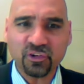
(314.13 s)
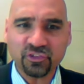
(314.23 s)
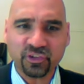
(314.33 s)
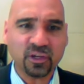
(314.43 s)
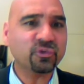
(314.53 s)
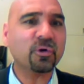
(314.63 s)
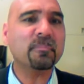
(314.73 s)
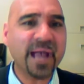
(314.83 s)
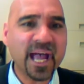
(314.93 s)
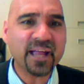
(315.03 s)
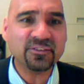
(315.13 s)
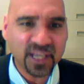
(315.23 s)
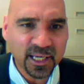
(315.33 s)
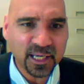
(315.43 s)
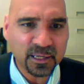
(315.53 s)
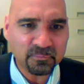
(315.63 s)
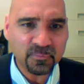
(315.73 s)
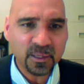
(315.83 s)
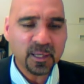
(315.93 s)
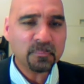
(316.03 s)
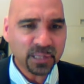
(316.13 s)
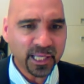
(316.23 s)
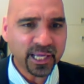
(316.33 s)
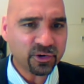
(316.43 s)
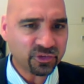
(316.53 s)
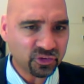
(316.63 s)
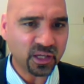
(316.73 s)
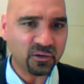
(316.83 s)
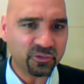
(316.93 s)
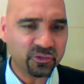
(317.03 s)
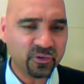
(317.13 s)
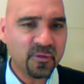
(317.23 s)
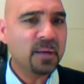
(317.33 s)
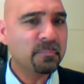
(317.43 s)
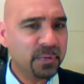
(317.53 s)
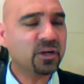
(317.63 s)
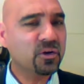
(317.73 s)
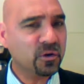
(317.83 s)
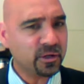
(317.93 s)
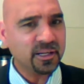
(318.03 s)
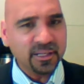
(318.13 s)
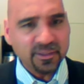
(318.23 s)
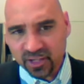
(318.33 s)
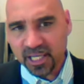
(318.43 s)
bad interpersonal skills or bad team player skills.